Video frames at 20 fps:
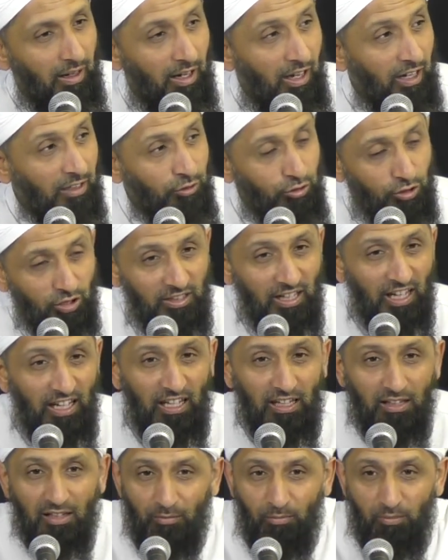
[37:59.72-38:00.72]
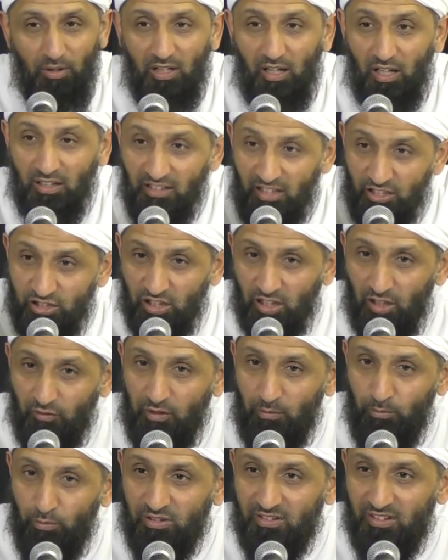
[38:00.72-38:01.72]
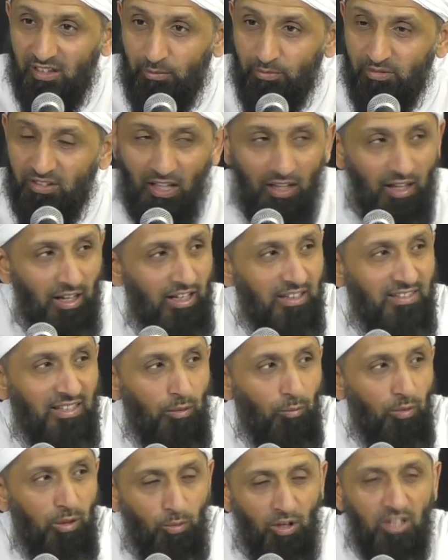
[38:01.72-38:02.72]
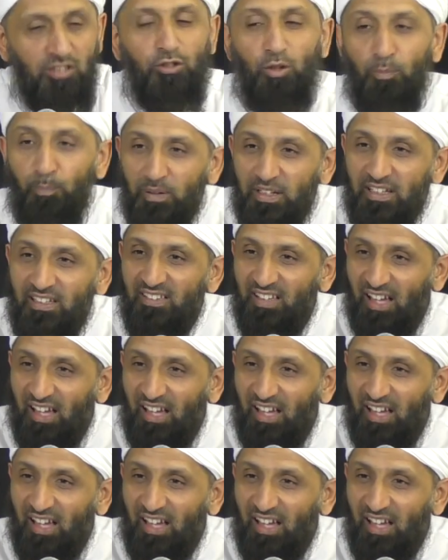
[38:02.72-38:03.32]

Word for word: And today the condition of the Muslims is that we want to please